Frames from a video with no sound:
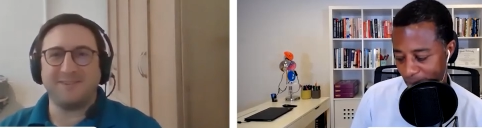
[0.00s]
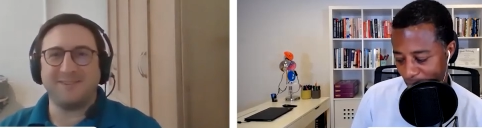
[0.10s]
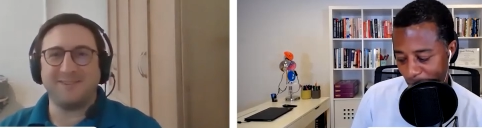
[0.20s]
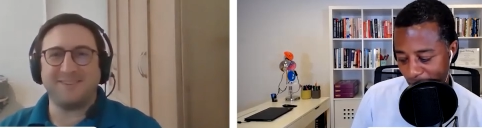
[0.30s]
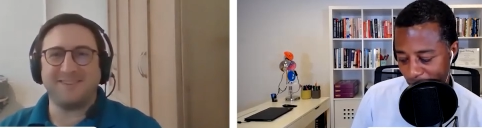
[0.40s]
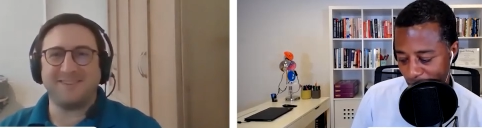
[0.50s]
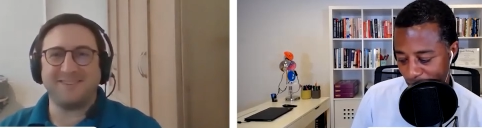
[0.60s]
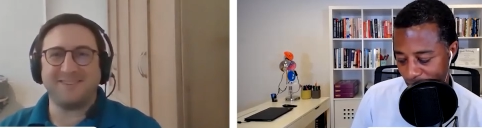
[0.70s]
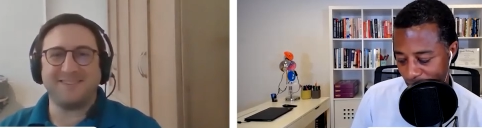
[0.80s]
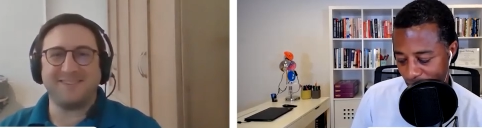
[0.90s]
Speaker 1: The Bible.
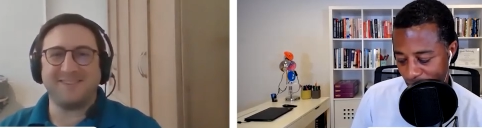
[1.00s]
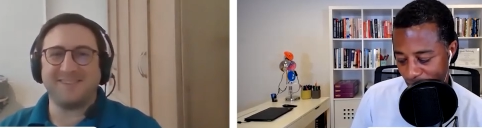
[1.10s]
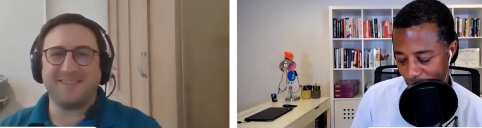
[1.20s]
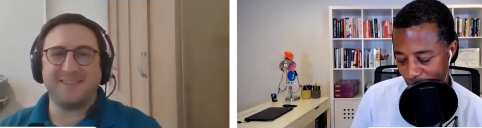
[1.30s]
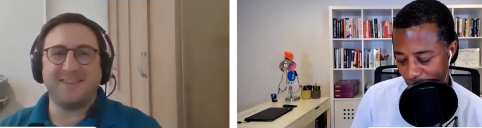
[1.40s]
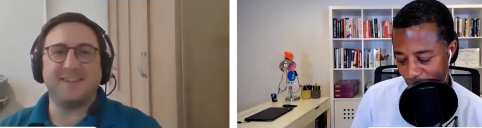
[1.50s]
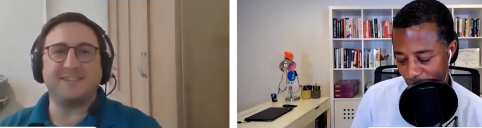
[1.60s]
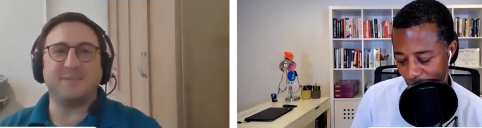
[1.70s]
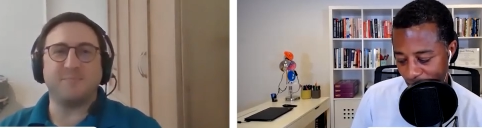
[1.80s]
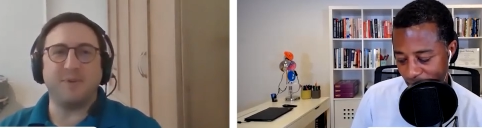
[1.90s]
It's
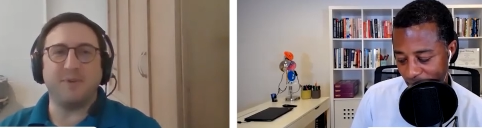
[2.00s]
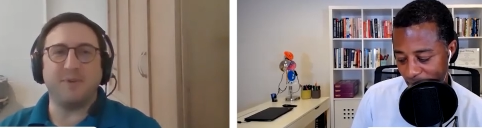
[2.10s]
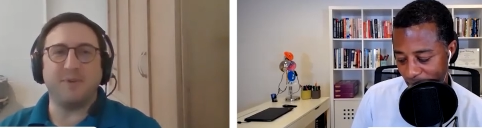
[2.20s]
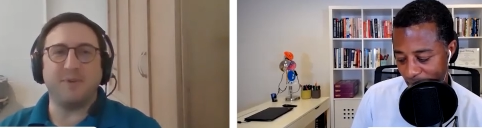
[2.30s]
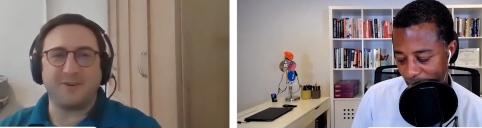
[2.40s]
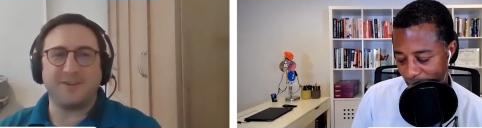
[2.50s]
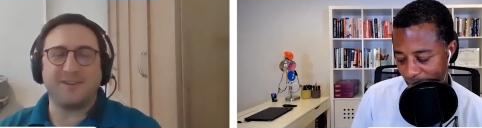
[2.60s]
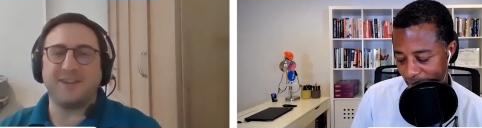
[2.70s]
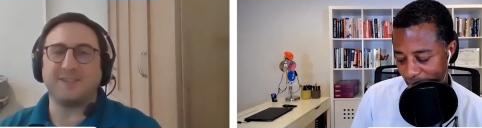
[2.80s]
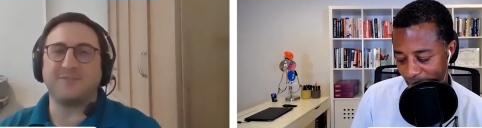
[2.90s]
no, the bestseller,
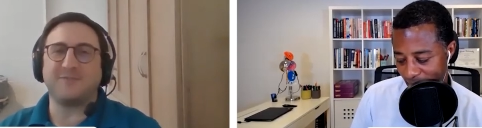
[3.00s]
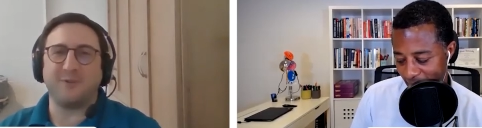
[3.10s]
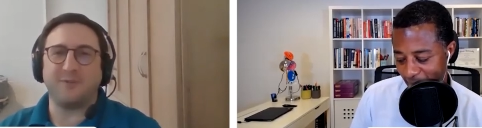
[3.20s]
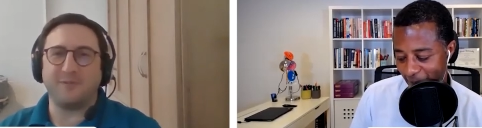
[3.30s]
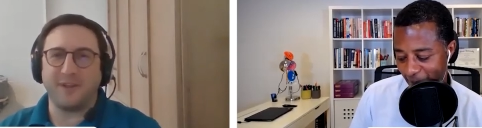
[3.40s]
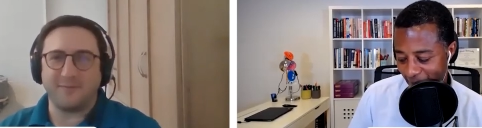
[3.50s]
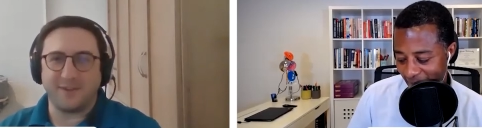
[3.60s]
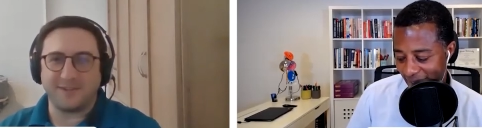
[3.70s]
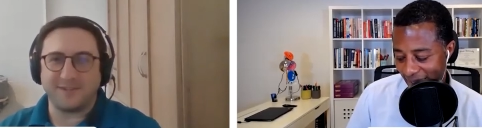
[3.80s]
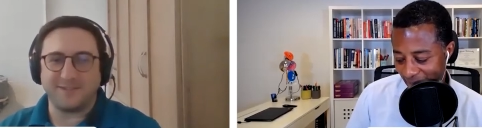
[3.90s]
it's and it's full of life
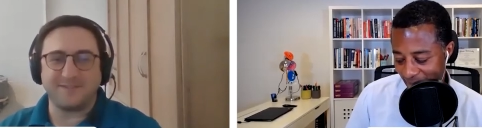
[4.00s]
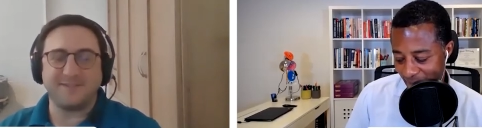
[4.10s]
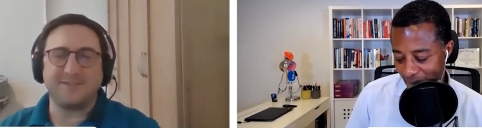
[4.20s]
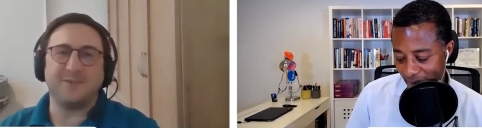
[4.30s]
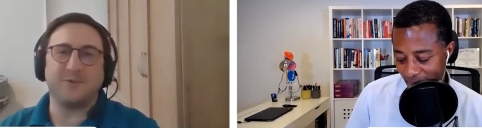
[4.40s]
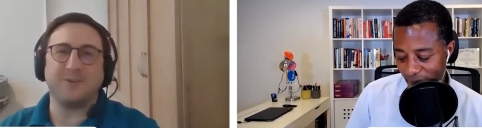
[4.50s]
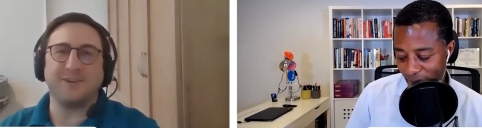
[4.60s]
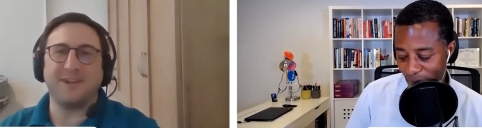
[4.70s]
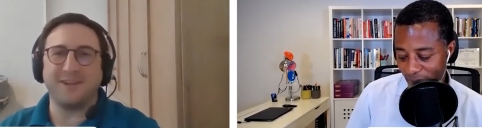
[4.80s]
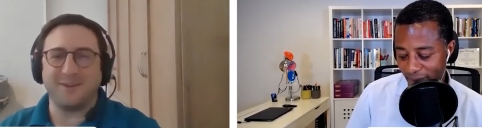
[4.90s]
lessons. You don't yeah, need you
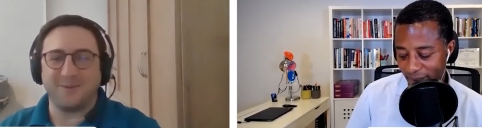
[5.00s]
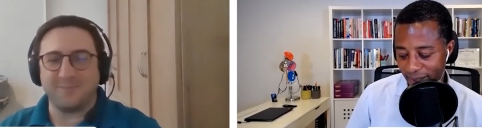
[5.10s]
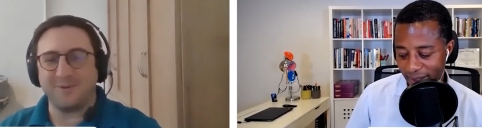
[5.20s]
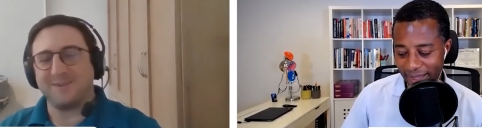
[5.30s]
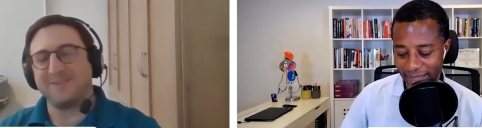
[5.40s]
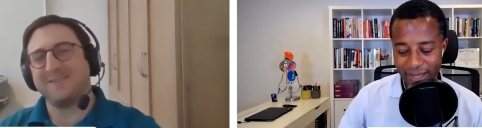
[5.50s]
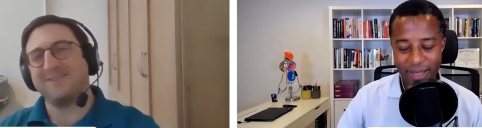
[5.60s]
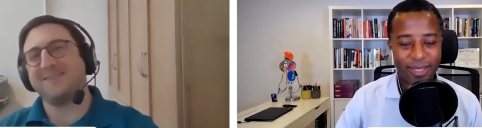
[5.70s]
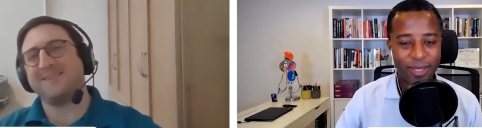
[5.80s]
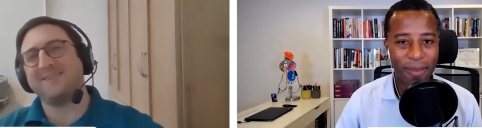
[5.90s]
know any what? other
Speaker 2: book.
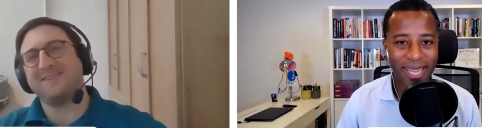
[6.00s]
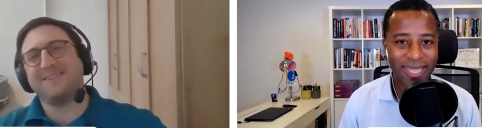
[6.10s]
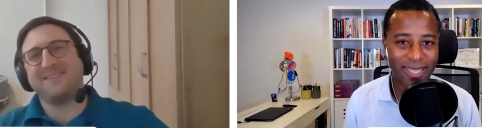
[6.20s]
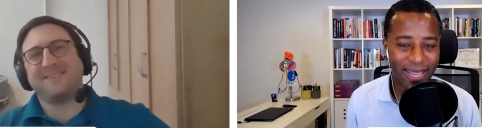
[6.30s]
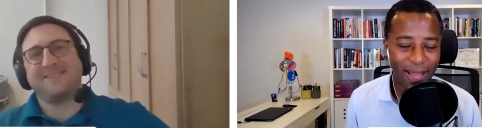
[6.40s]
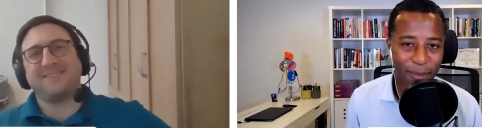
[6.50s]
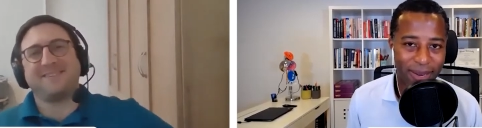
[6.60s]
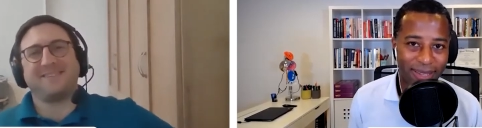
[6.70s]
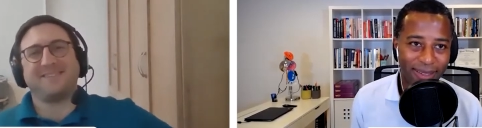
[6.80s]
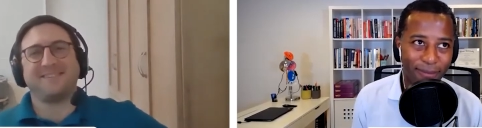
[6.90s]
It's amazing how
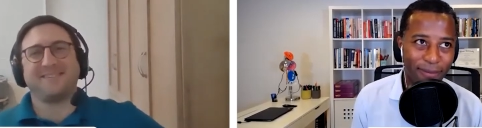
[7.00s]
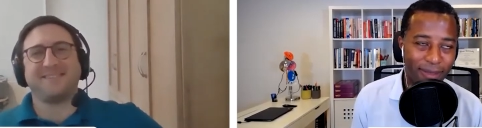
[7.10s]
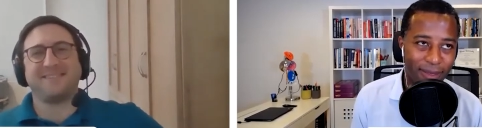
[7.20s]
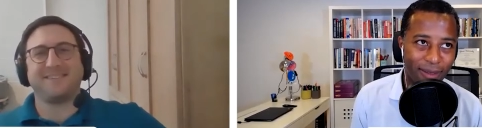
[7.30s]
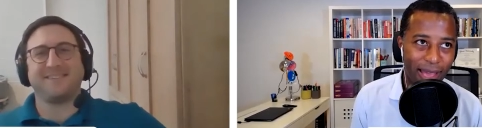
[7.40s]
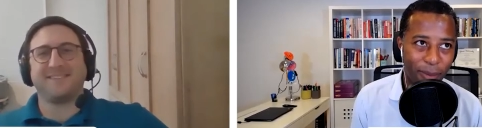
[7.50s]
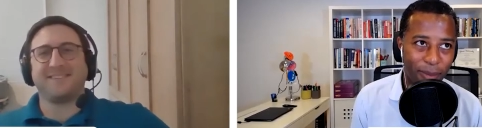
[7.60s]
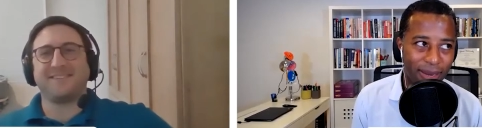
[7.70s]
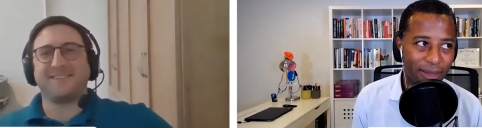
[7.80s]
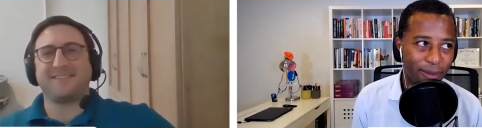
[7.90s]
many how
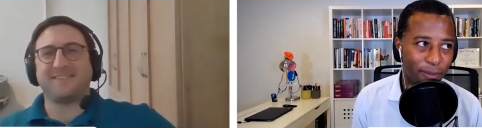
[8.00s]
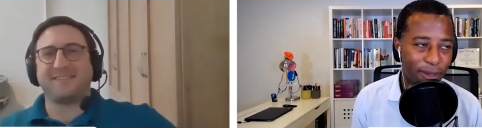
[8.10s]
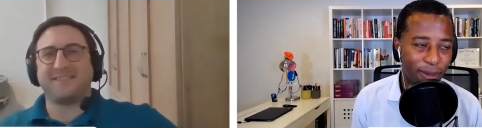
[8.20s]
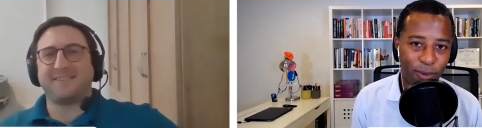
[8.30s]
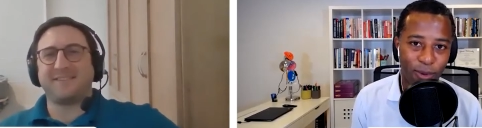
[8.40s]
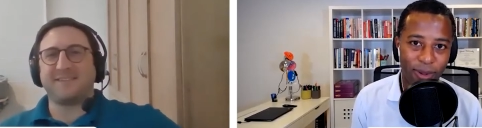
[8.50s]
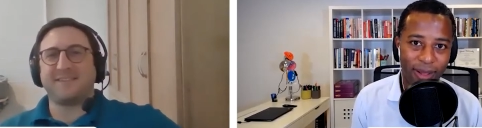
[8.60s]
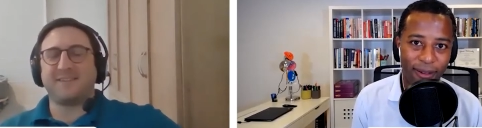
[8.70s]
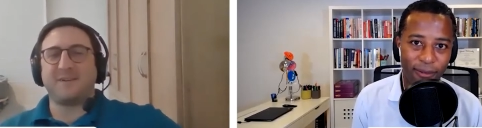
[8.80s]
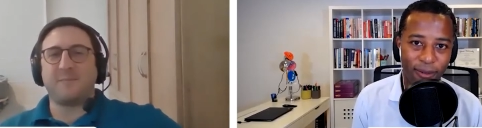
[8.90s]
many people
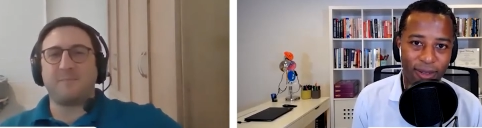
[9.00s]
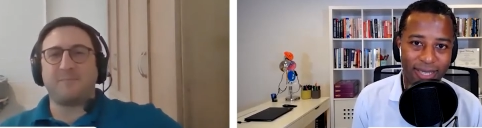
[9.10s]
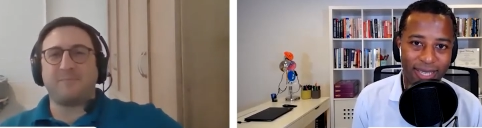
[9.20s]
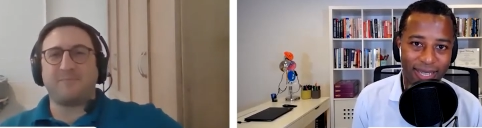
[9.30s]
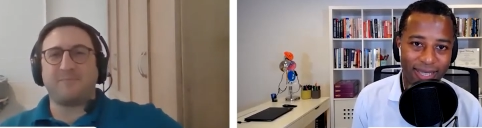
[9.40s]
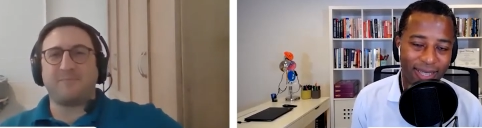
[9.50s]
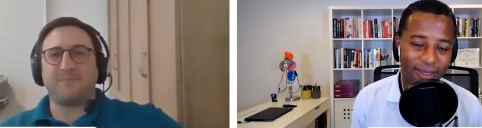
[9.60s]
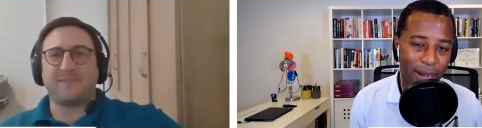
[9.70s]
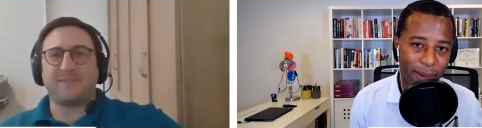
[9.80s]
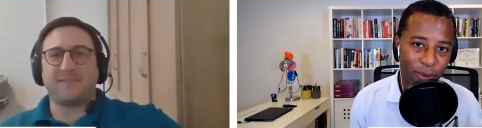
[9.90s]
have selected the
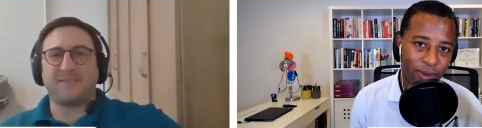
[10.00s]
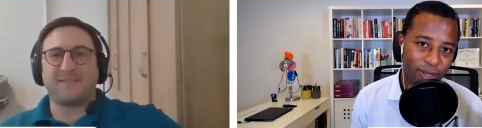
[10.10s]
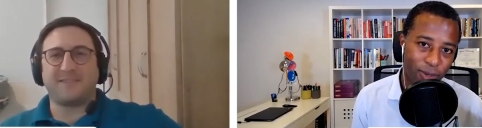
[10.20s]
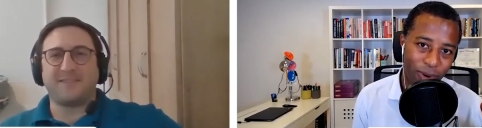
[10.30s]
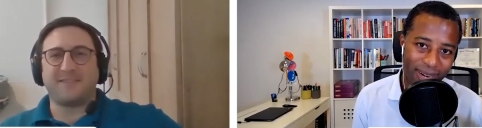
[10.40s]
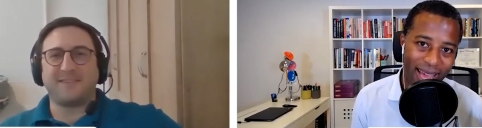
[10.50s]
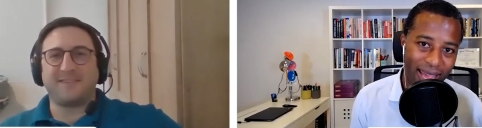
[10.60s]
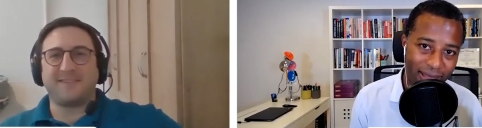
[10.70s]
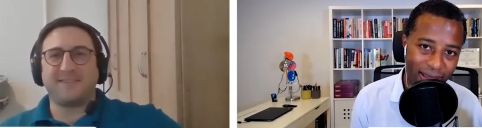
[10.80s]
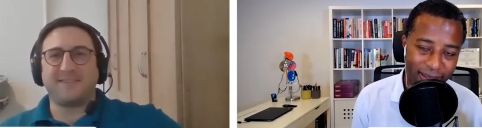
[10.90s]
Bible. And so we're going to
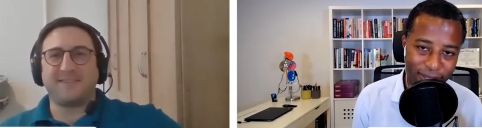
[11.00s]
add that